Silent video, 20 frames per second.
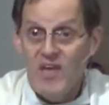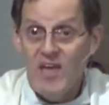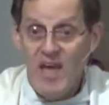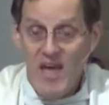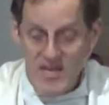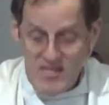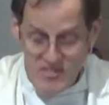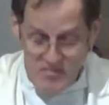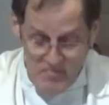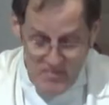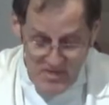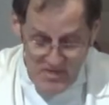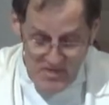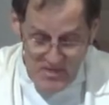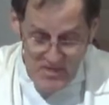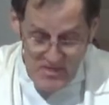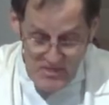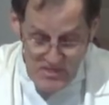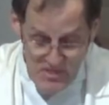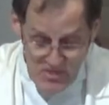has
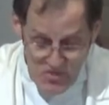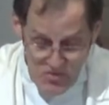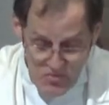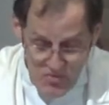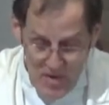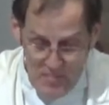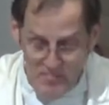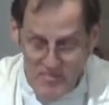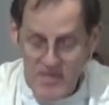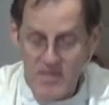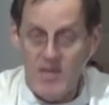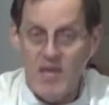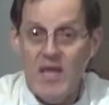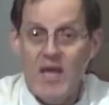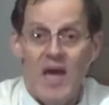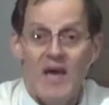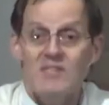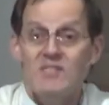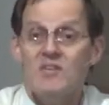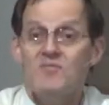been disrupted,
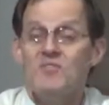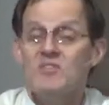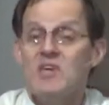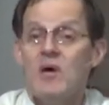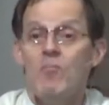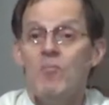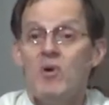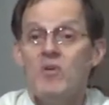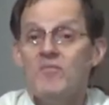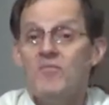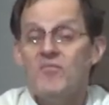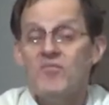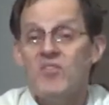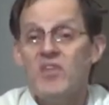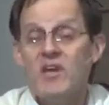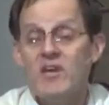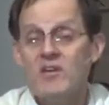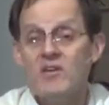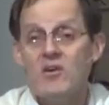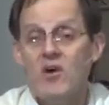as if someone
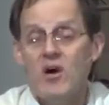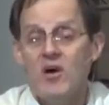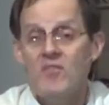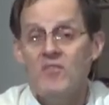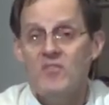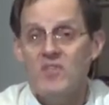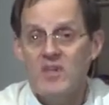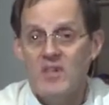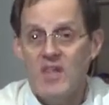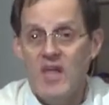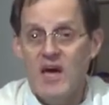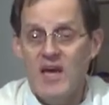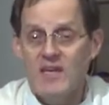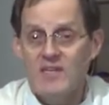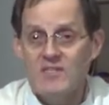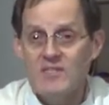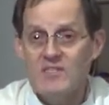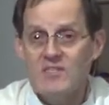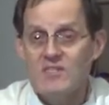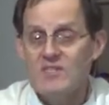flicked off the
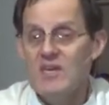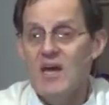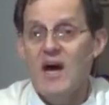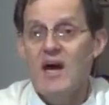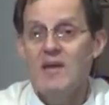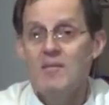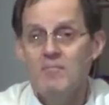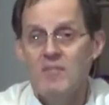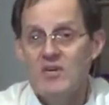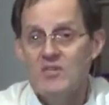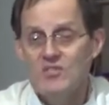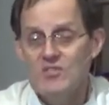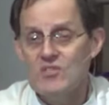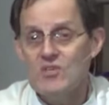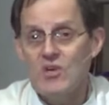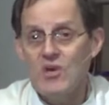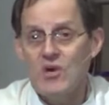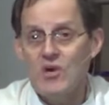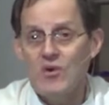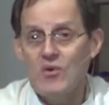lights nine months
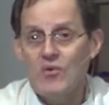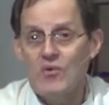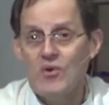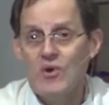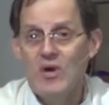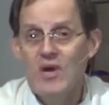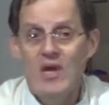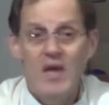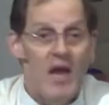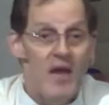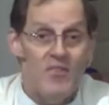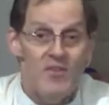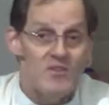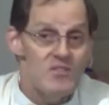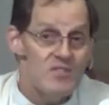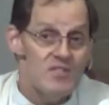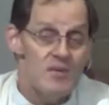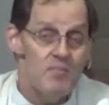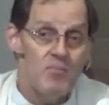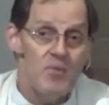ago and then
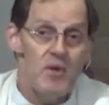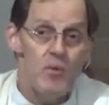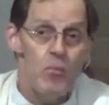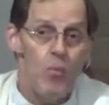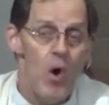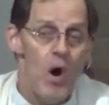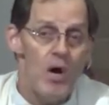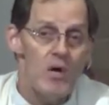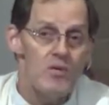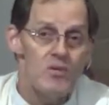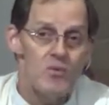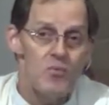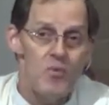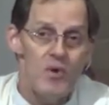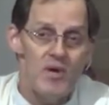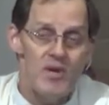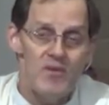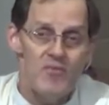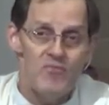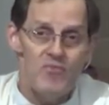simply walked
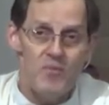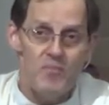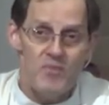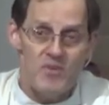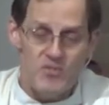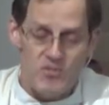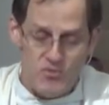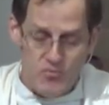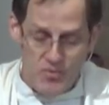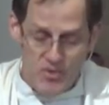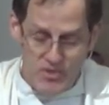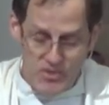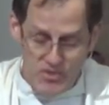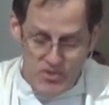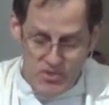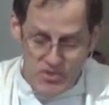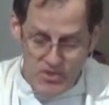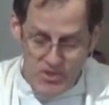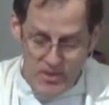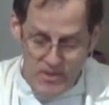away from the
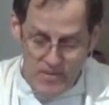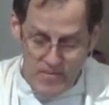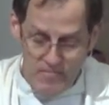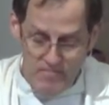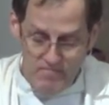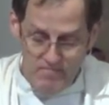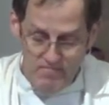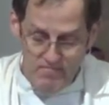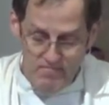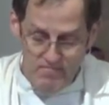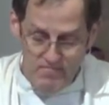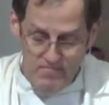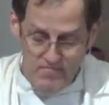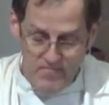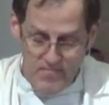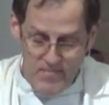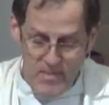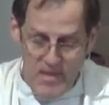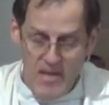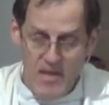switch.
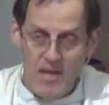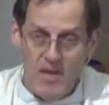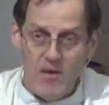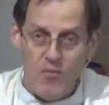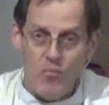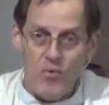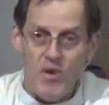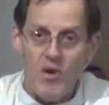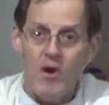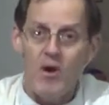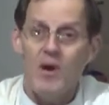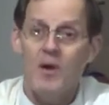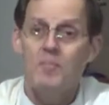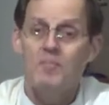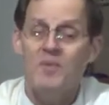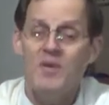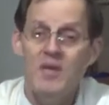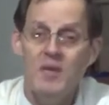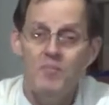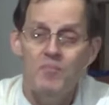We are a
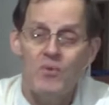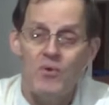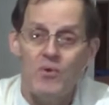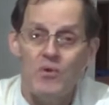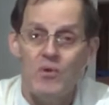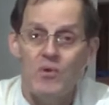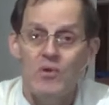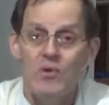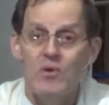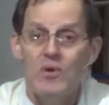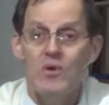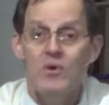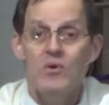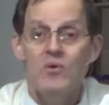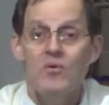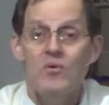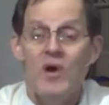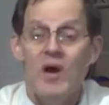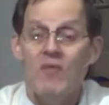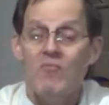people
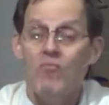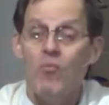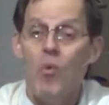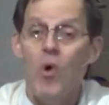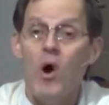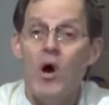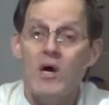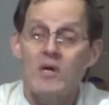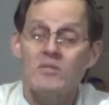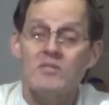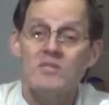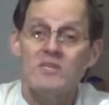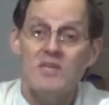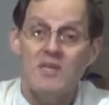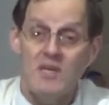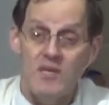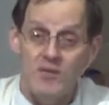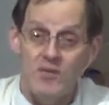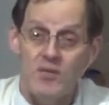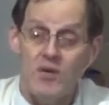who have walked
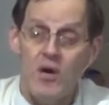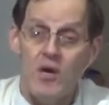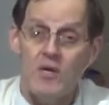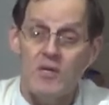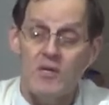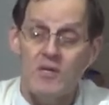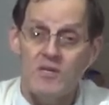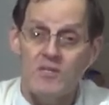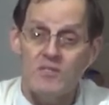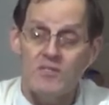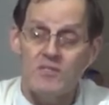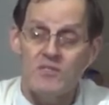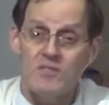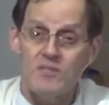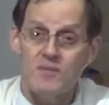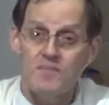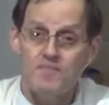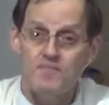in darkness